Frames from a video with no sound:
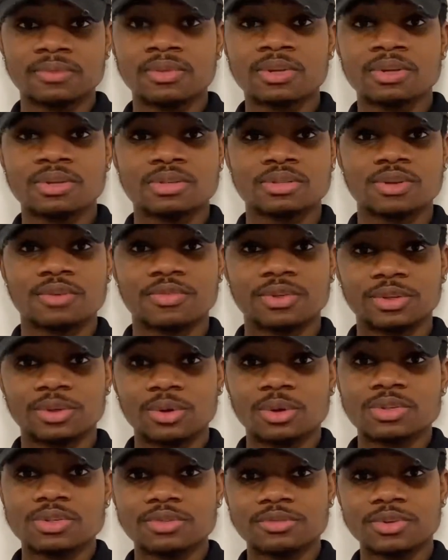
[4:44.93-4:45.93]
So for
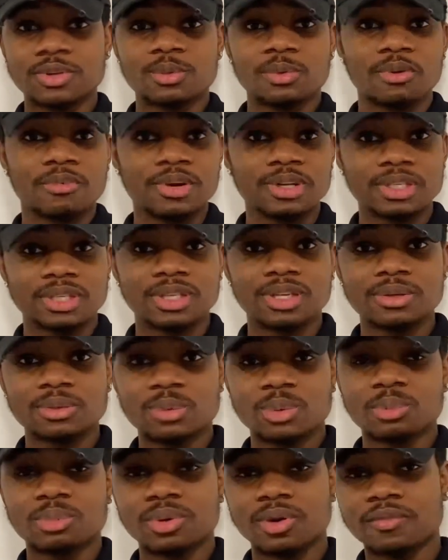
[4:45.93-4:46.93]
those of you who are already in, who
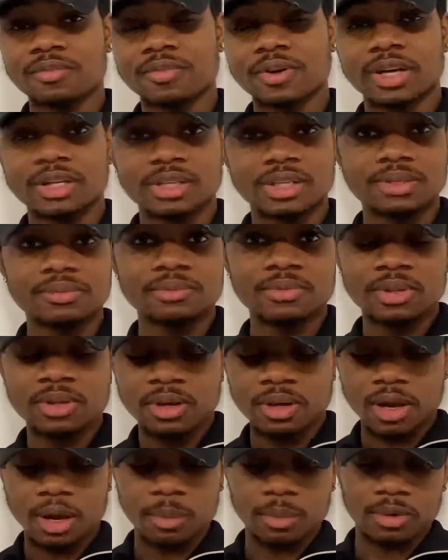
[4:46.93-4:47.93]
bought on Friday,
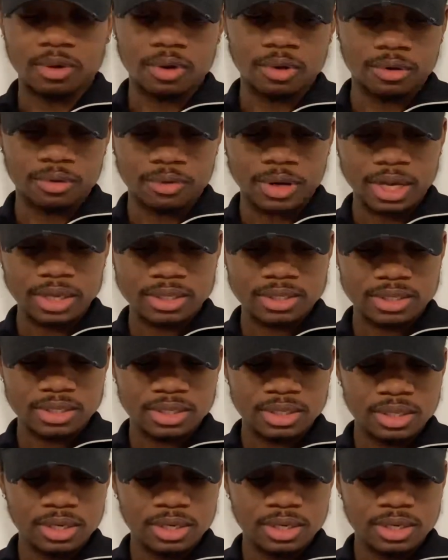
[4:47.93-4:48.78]
um, congrats.